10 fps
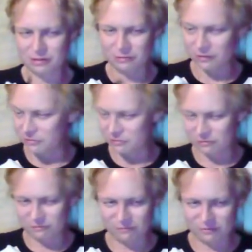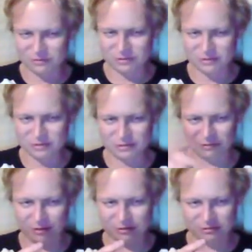Your internal forces,
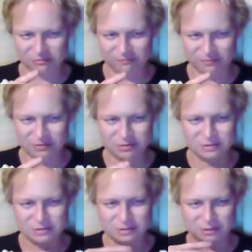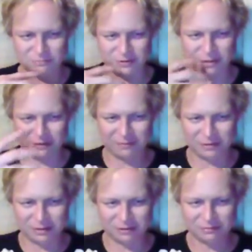your external forces, I want
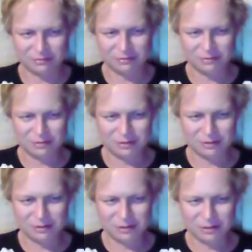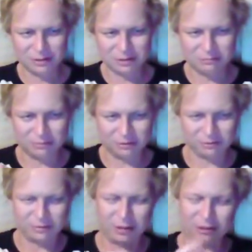everything to be
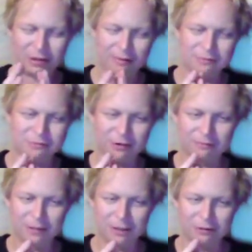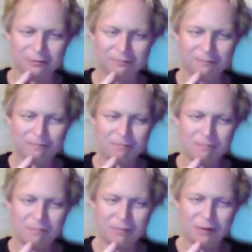looked at in an abstract manner.
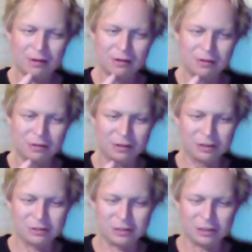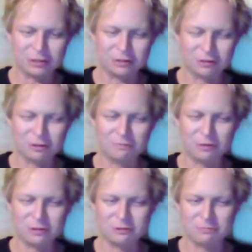You need to take the third
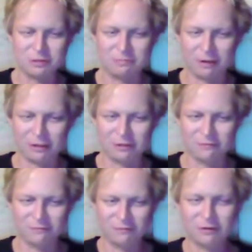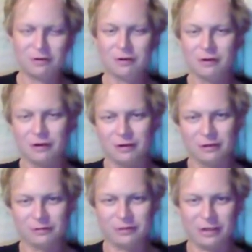person perspective at
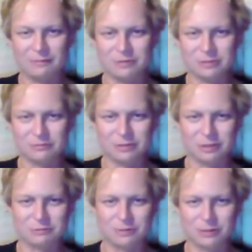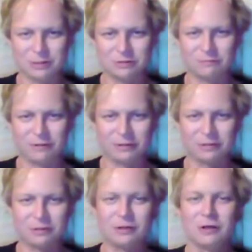all times sometimes, because of the fact
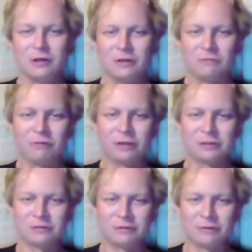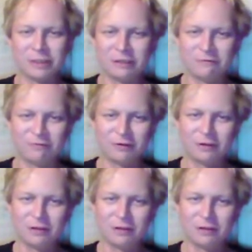that the way that we live